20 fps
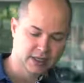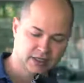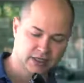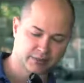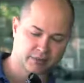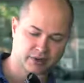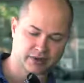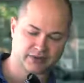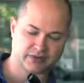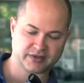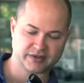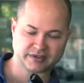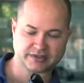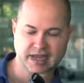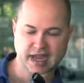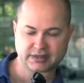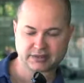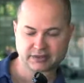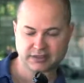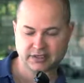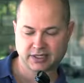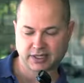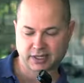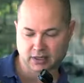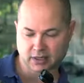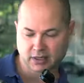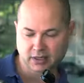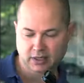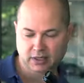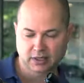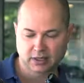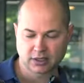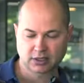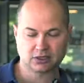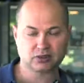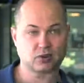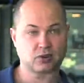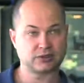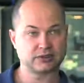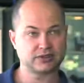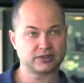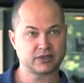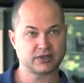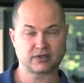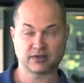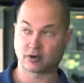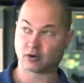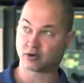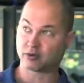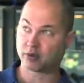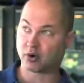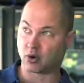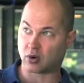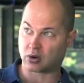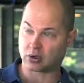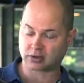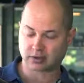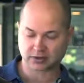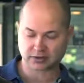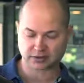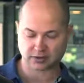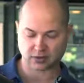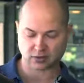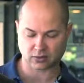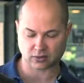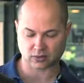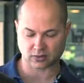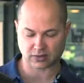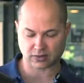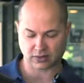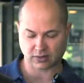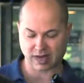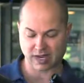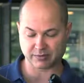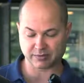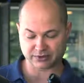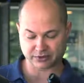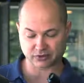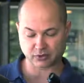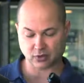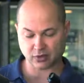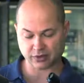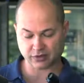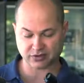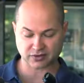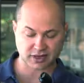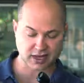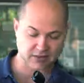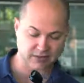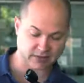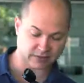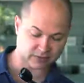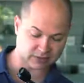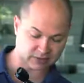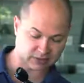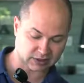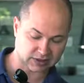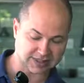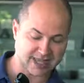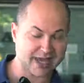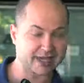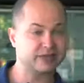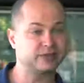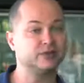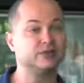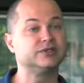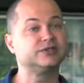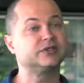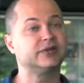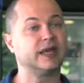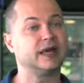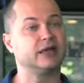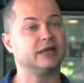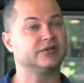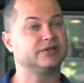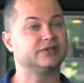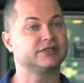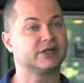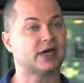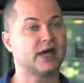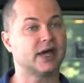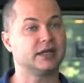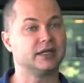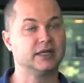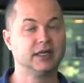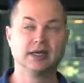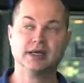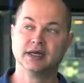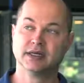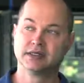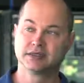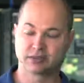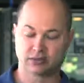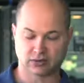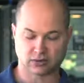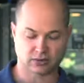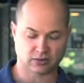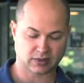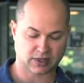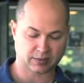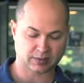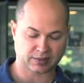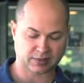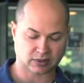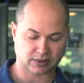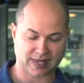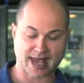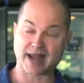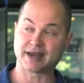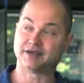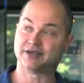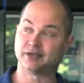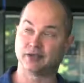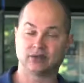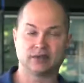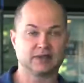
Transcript: You point this axis here towards the North Pole. So you aim this north, and then there's a little latitude scale on the side to input your latitude,